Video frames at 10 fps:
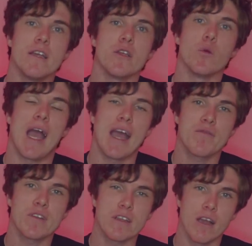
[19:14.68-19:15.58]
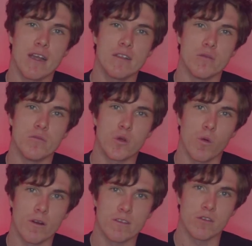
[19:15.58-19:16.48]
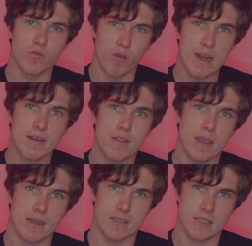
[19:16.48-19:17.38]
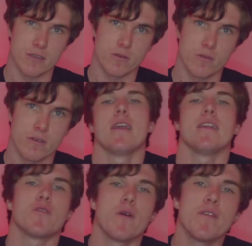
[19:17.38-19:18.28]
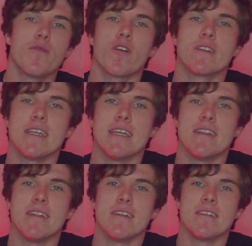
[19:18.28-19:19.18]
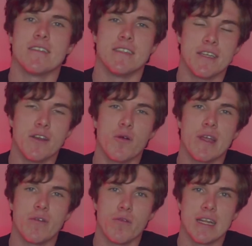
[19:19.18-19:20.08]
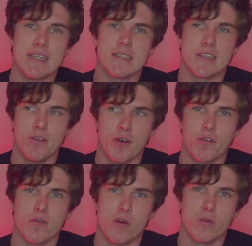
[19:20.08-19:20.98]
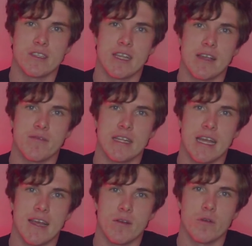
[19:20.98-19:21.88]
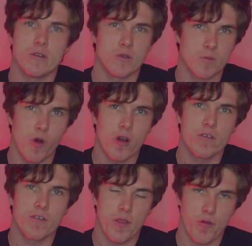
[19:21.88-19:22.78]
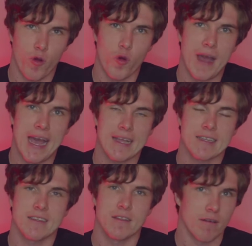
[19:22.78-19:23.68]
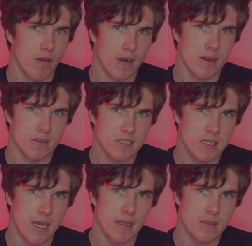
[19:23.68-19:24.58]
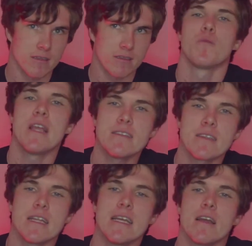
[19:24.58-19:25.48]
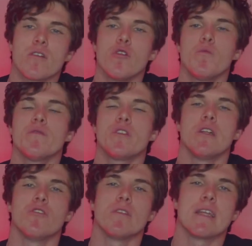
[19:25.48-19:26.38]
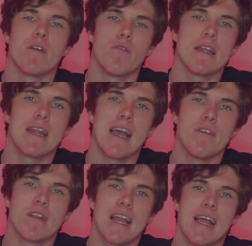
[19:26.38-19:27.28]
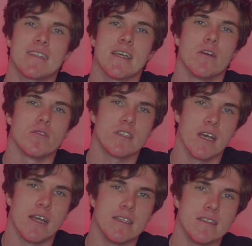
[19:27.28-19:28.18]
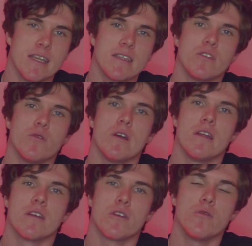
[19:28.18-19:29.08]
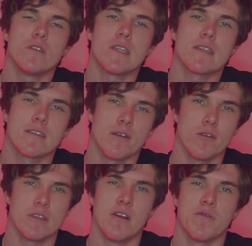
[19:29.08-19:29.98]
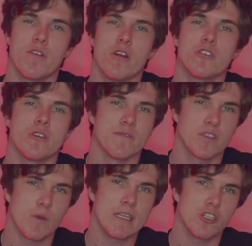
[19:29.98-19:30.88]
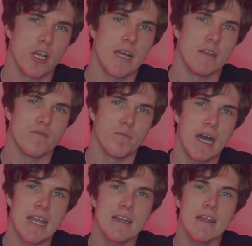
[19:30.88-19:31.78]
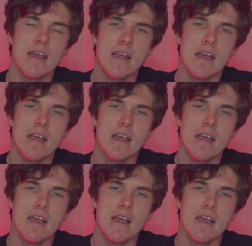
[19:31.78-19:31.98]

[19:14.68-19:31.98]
you have to guide them towards the right thing to do. In 2014, the DOE released another road safety ad, which was more of a throwback to their earlier styles. So basically, a group of children get ready to have class outside, set to an acoustic slowed down version of Sweet Child of Mine.